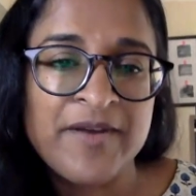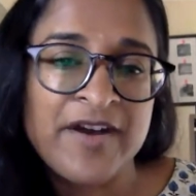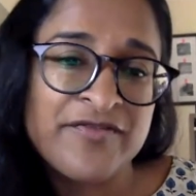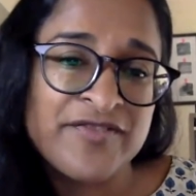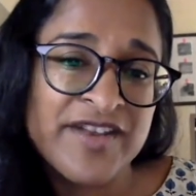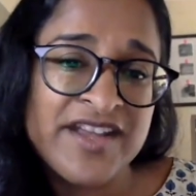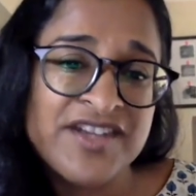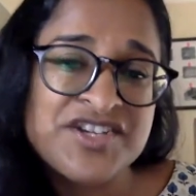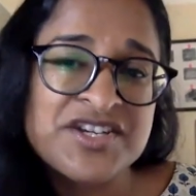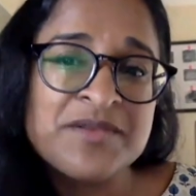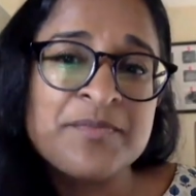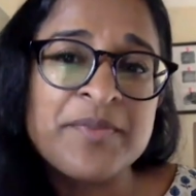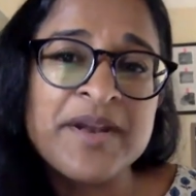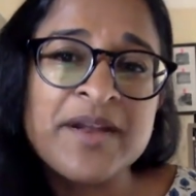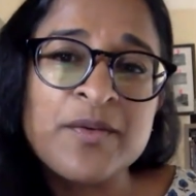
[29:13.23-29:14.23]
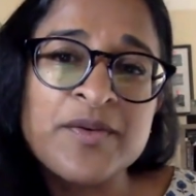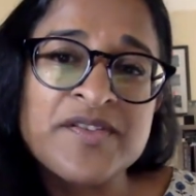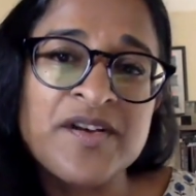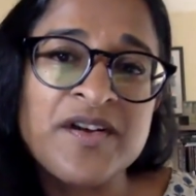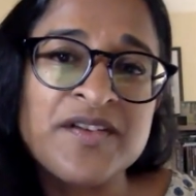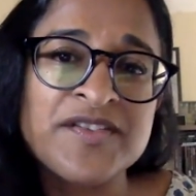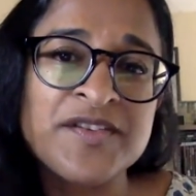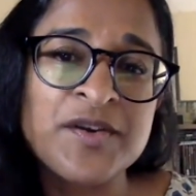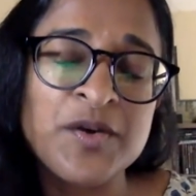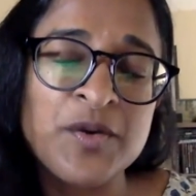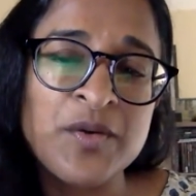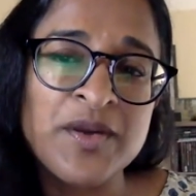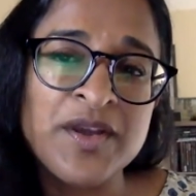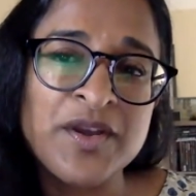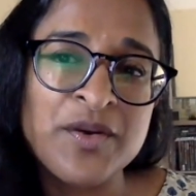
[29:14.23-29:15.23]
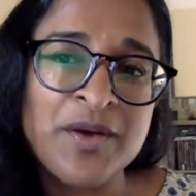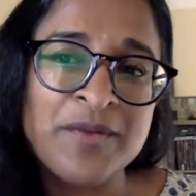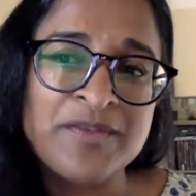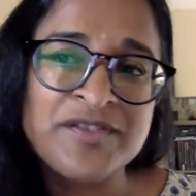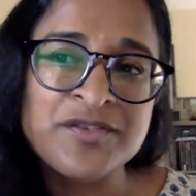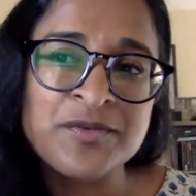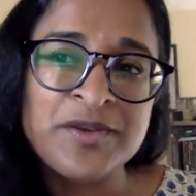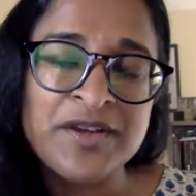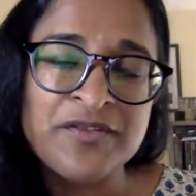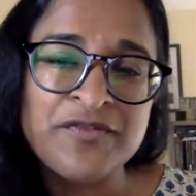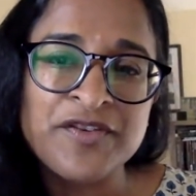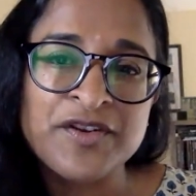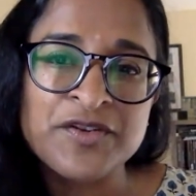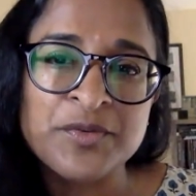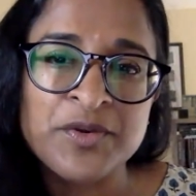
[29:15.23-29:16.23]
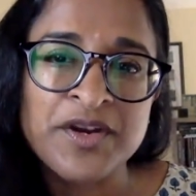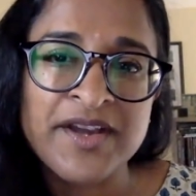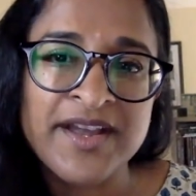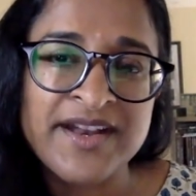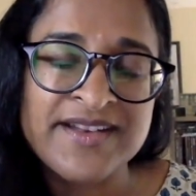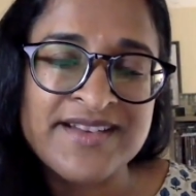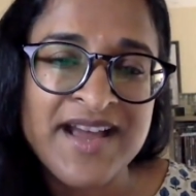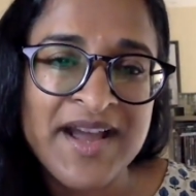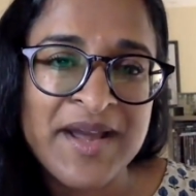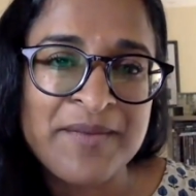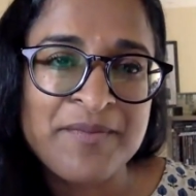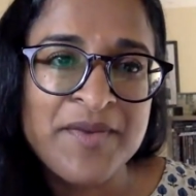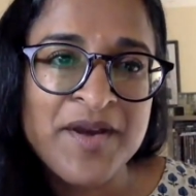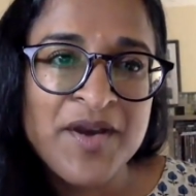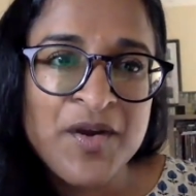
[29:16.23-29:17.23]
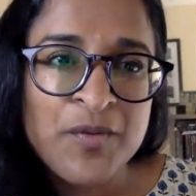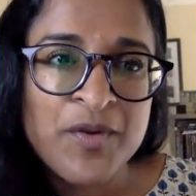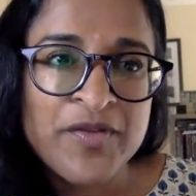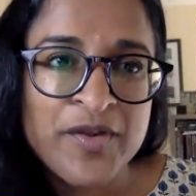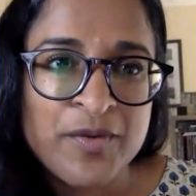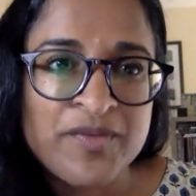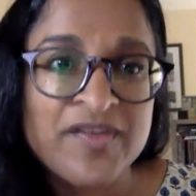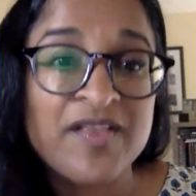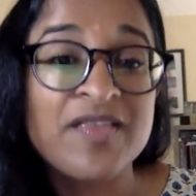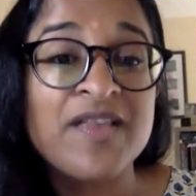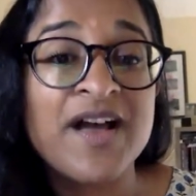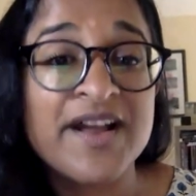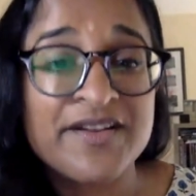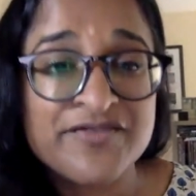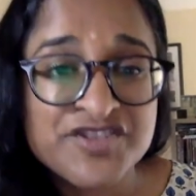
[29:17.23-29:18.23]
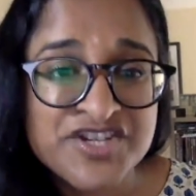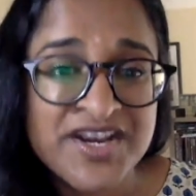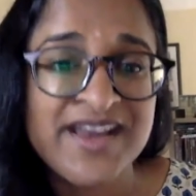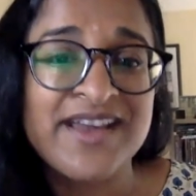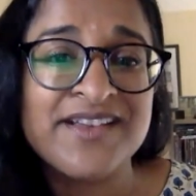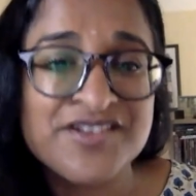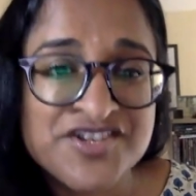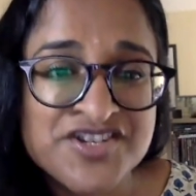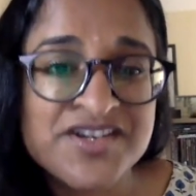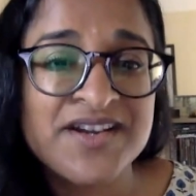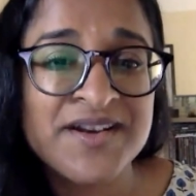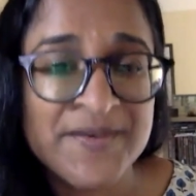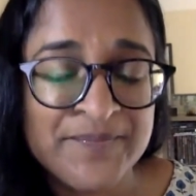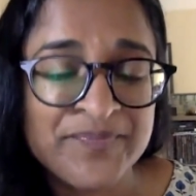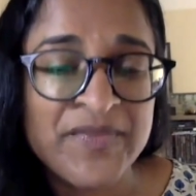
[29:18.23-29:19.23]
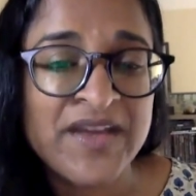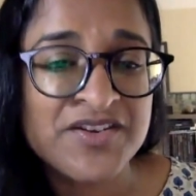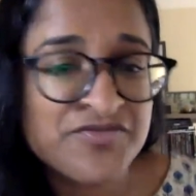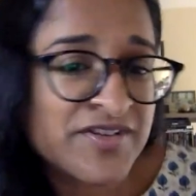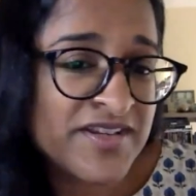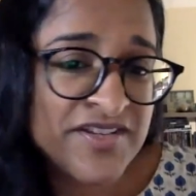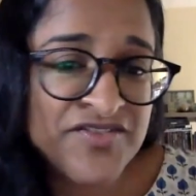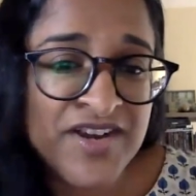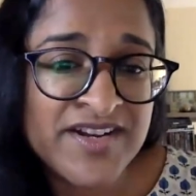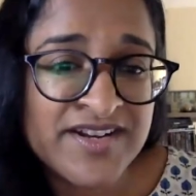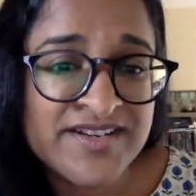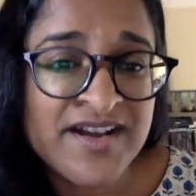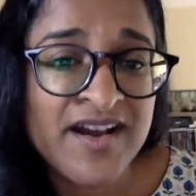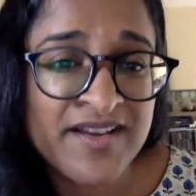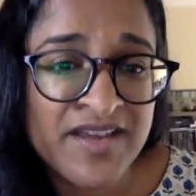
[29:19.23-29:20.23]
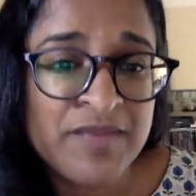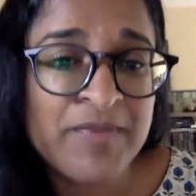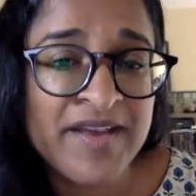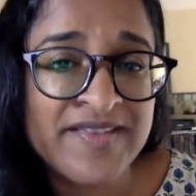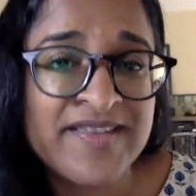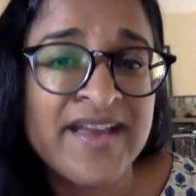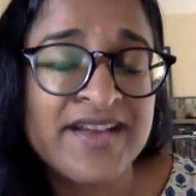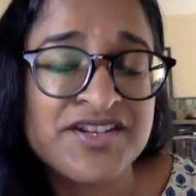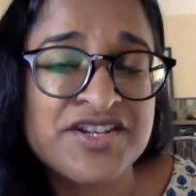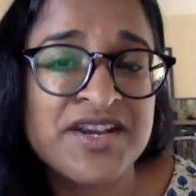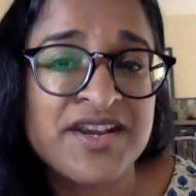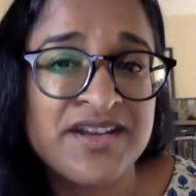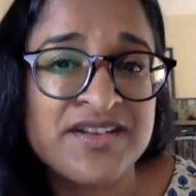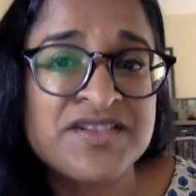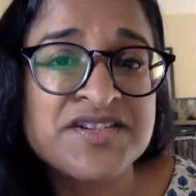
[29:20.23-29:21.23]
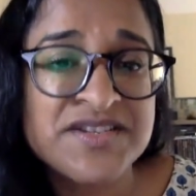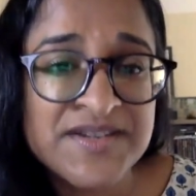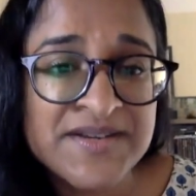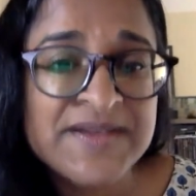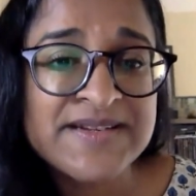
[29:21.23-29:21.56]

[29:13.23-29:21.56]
of nation, but it was also, you know, I was doing field work at a time where there was a lot of change, um, and really trying to document that change,